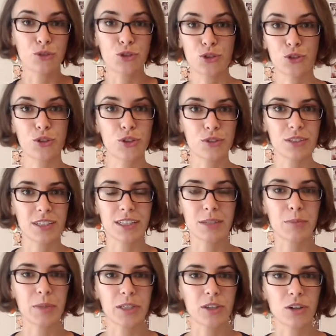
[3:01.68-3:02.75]
good to use
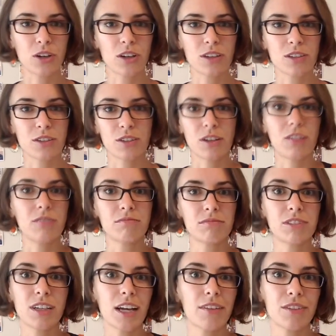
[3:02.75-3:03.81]
it because, you know,
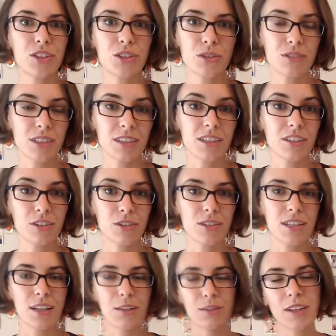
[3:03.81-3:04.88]
you haven't chosen it
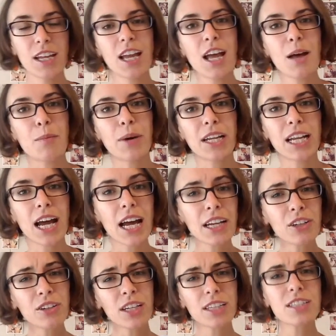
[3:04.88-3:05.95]
yourself. But I
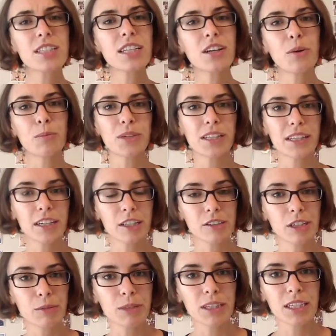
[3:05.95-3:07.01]
don't actually completely
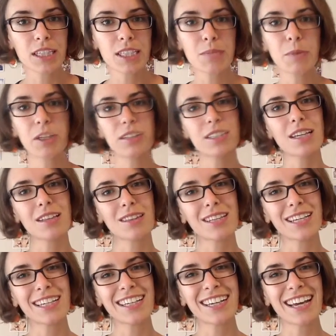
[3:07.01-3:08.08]
agree with this because I
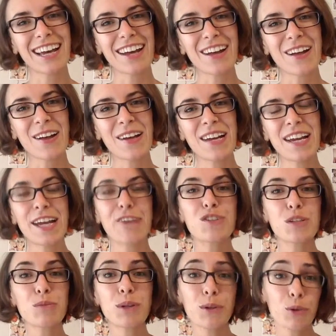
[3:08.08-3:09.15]
think if
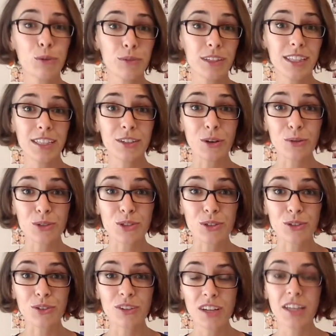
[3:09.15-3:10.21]
someone who really knows
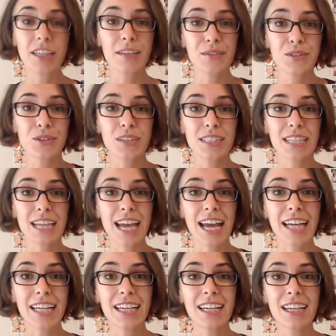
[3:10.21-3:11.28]
you gives you a
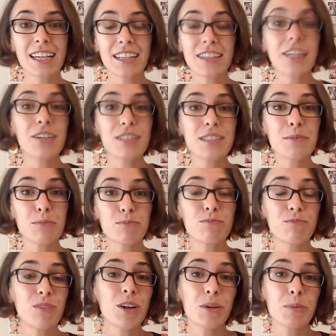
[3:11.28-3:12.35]
deck, there is a
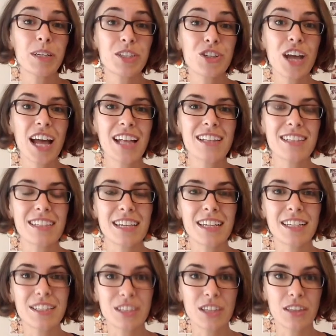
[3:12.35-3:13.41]
very big chance that
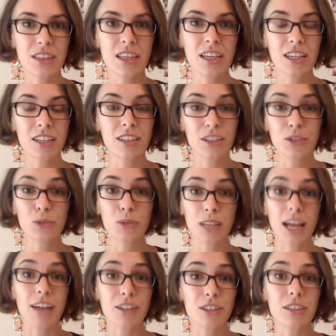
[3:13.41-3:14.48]
it's something that you will
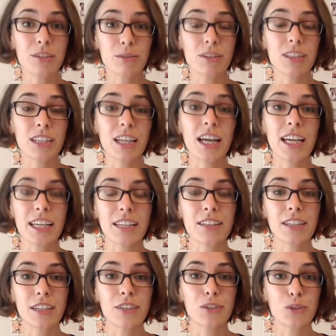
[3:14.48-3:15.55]
actually really like and
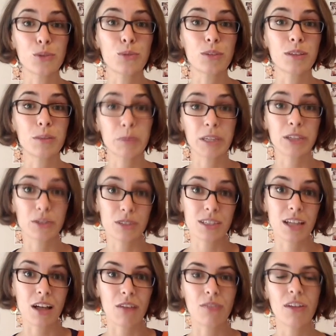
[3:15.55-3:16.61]
that you would pick
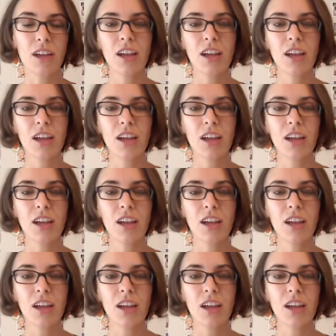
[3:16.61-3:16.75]
yourself.